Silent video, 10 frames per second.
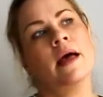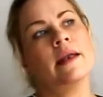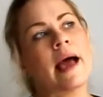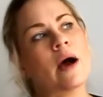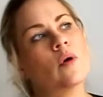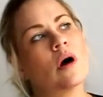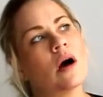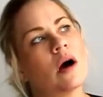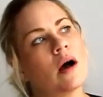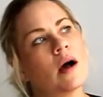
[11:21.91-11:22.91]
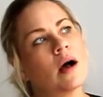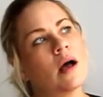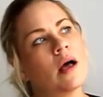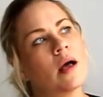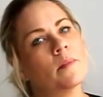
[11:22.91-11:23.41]
Now,
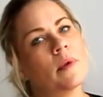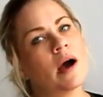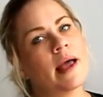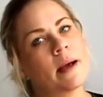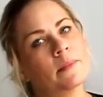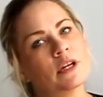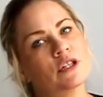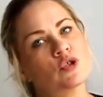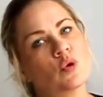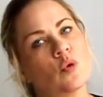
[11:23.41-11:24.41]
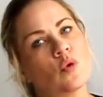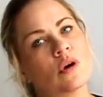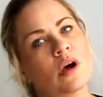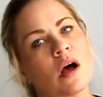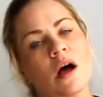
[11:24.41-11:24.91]
I am going to
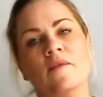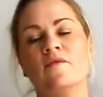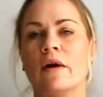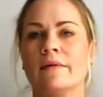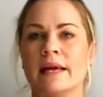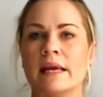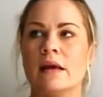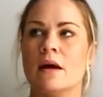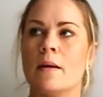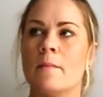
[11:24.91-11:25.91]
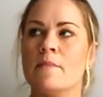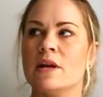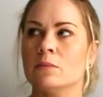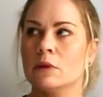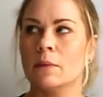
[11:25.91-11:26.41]
talk very
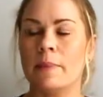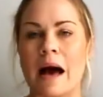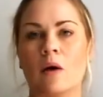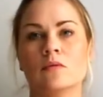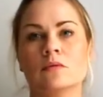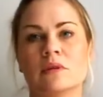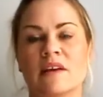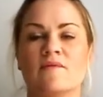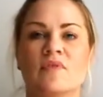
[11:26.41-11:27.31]
minimal about the